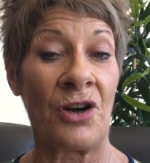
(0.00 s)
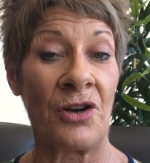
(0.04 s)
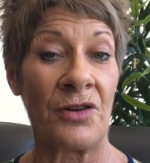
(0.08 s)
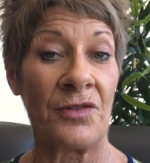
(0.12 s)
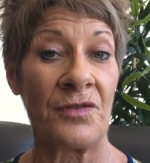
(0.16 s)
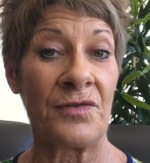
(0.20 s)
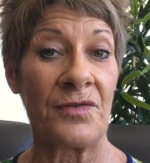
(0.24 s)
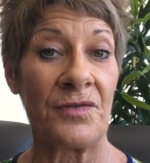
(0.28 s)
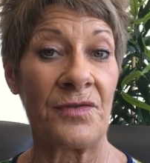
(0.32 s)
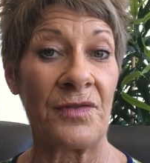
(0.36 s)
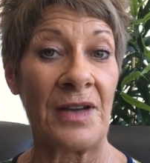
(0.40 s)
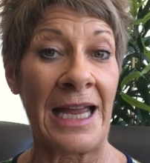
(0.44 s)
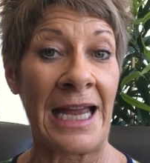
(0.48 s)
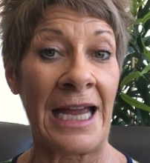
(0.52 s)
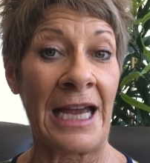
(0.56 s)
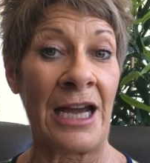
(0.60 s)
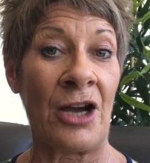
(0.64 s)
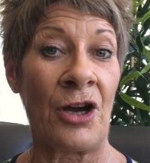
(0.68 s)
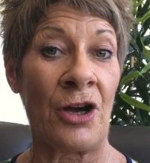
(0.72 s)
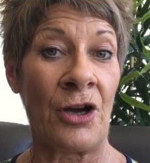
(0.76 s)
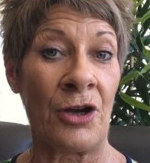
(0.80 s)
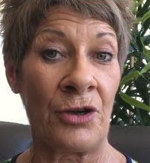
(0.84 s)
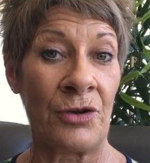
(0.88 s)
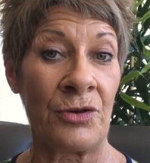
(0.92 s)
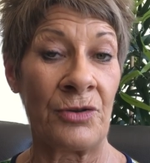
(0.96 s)
of
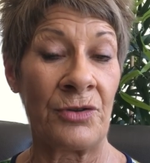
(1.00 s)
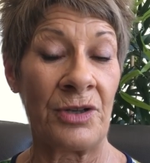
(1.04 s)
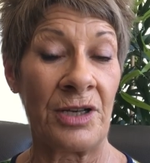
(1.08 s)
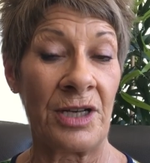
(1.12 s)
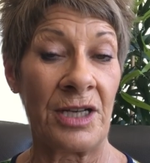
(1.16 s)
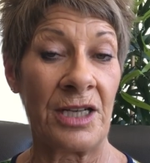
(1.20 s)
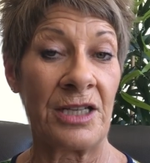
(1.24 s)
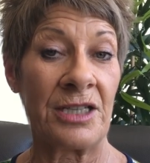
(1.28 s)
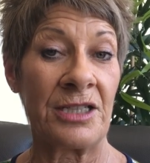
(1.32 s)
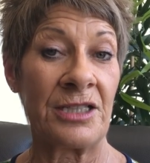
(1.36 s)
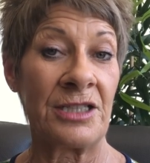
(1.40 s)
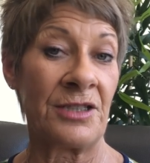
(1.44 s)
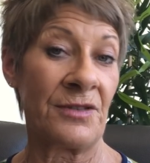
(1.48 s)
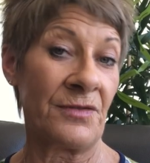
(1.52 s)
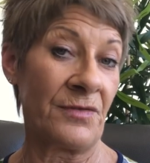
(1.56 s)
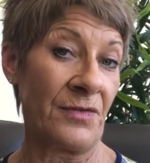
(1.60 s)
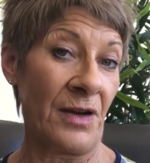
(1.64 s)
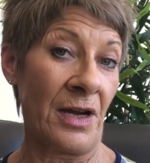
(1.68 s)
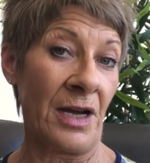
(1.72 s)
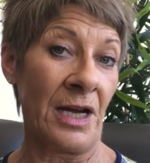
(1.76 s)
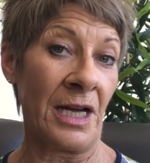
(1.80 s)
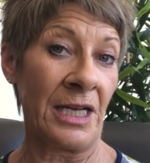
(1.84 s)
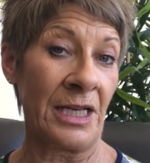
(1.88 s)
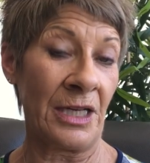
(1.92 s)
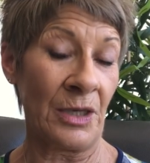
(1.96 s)
our own
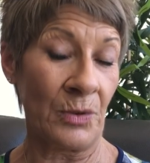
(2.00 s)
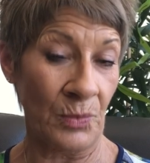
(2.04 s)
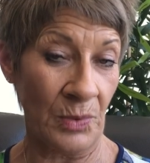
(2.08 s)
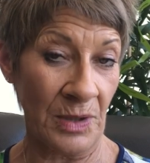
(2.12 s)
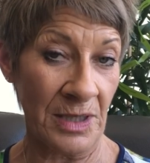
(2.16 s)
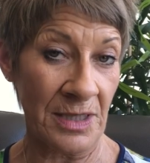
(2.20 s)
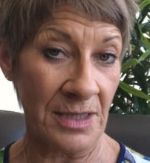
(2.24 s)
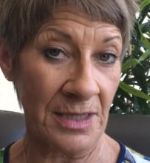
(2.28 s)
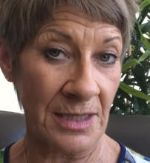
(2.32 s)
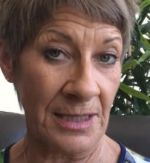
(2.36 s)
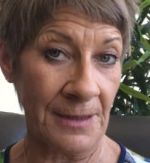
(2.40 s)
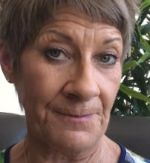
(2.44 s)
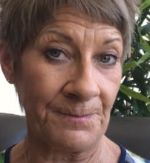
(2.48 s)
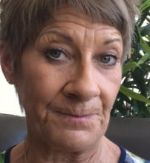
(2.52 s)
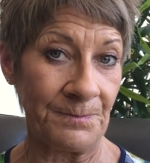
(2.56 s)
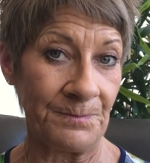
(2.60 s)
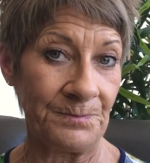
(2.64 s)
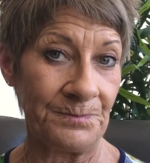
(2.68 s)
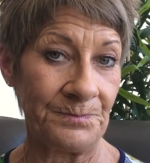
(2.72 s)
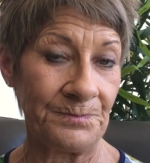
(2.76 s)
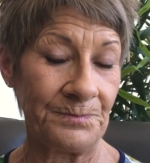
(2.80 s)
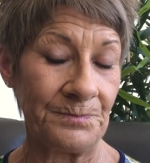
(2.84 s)
divine wisdom.